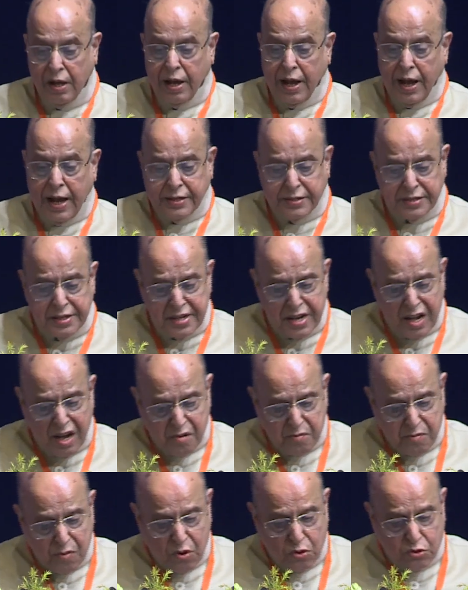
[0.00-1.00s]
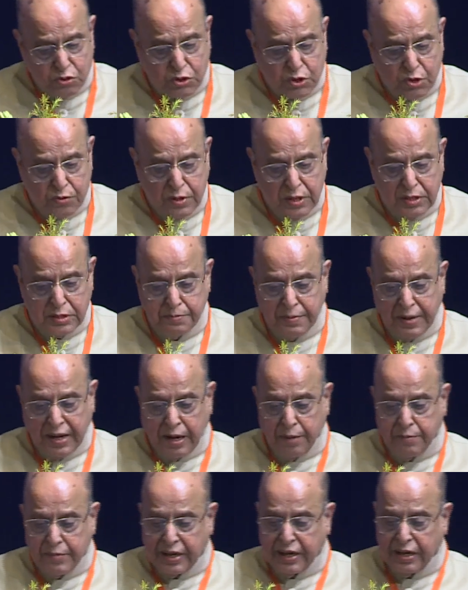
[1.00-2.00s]
As India moves towards
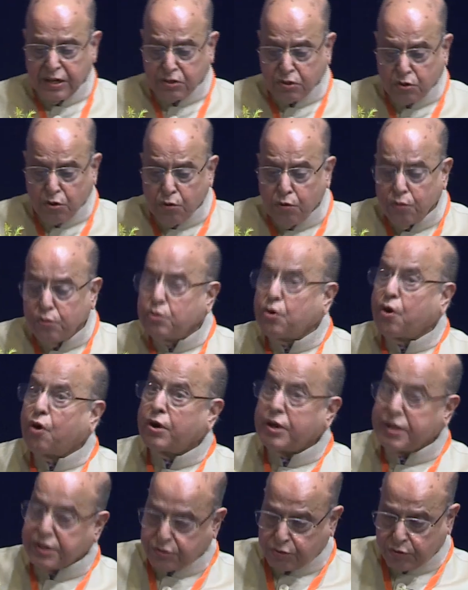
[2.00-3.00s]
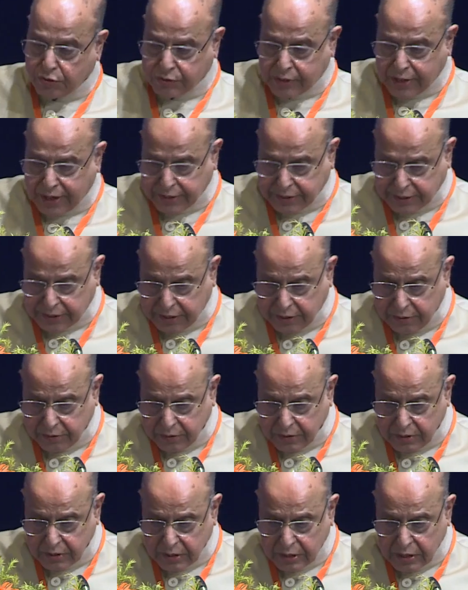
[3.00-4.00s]
becoming a true knowledge society,
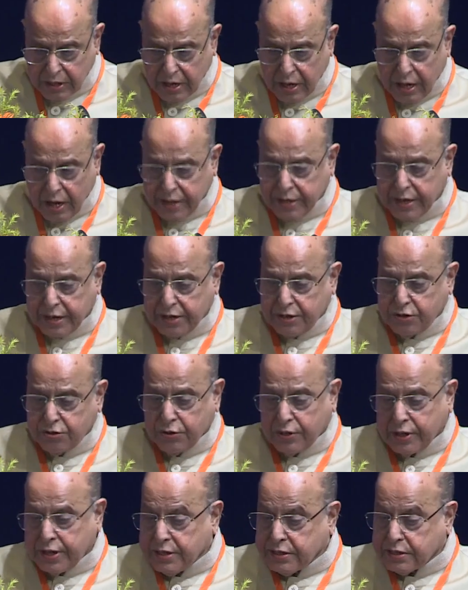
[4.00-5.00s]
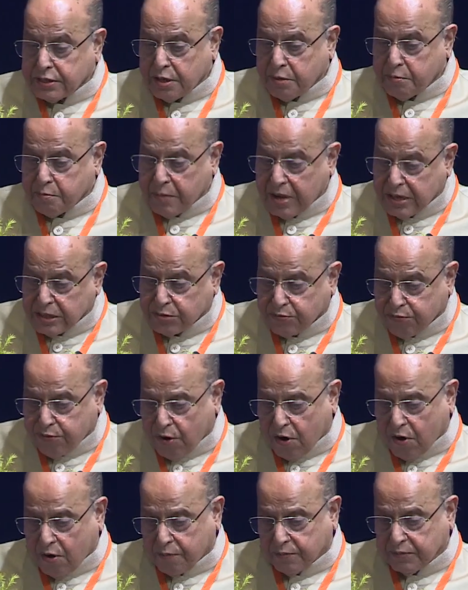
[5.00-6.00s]
higher education must
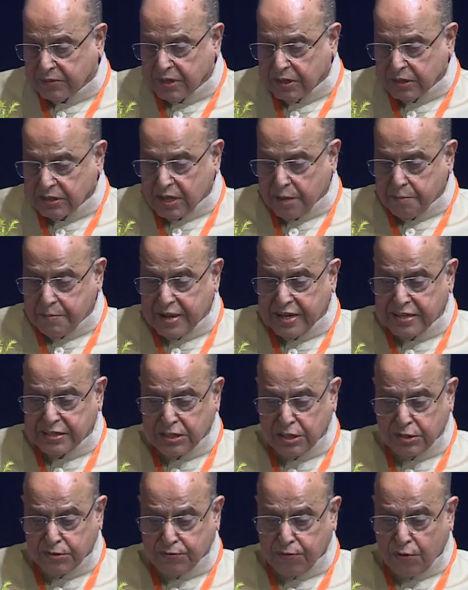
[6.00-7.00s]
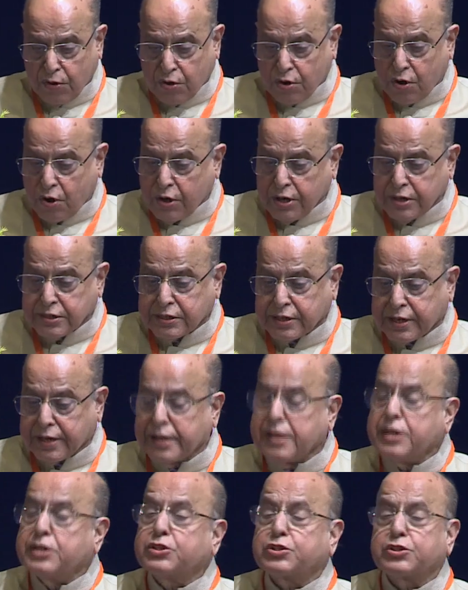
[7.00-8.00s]
form the basis for knowledge
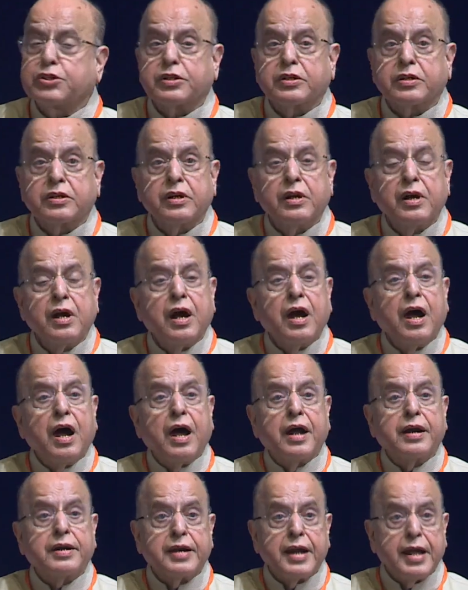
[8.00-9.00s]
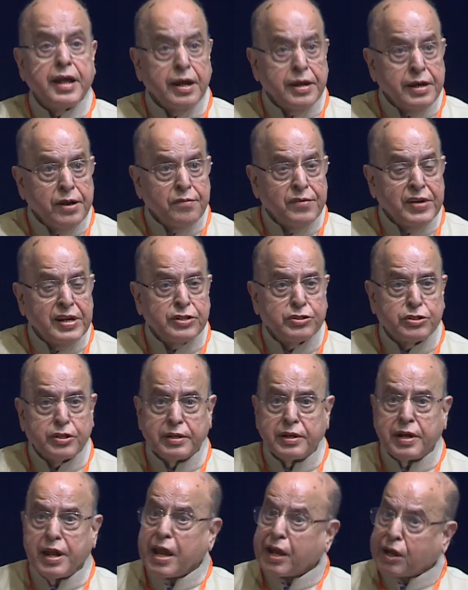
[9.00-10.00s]
creation and
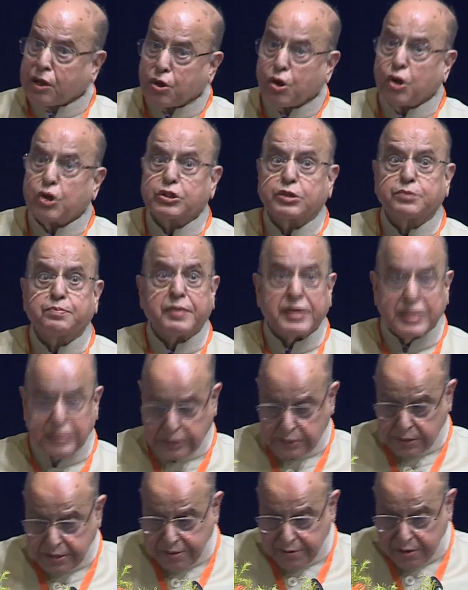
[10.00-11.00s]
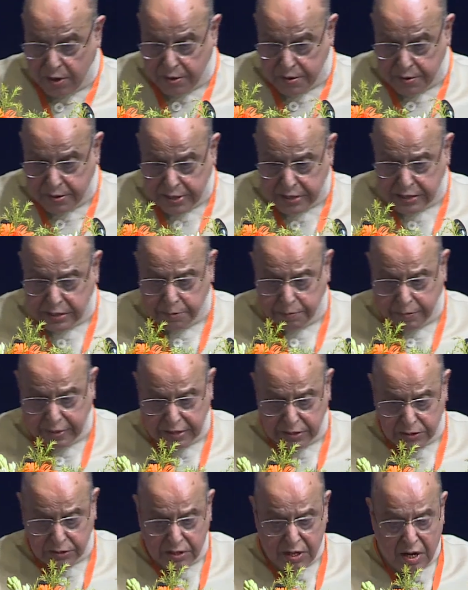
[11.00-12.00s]
innovation across
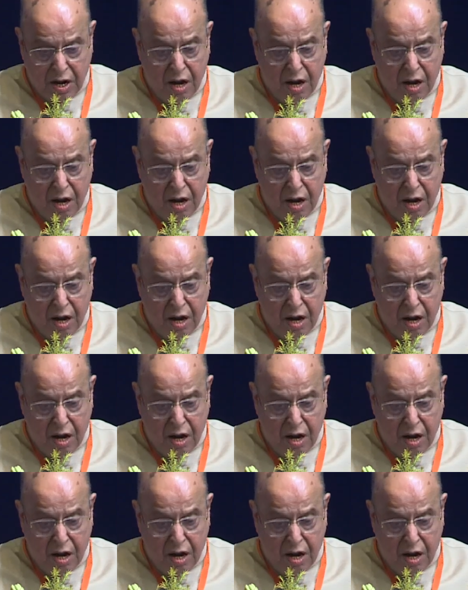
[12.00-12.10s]
disciplines,